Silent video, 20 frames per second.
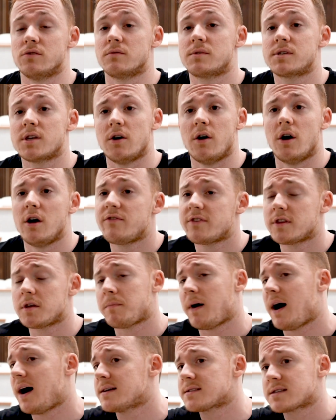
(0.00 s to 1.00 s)
So over the
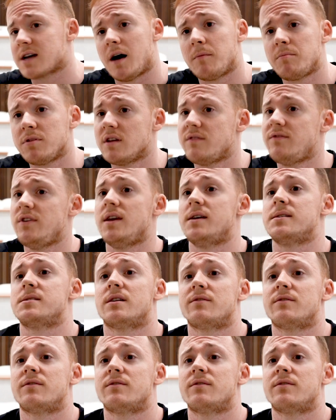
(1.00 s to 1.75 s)
past couple of years,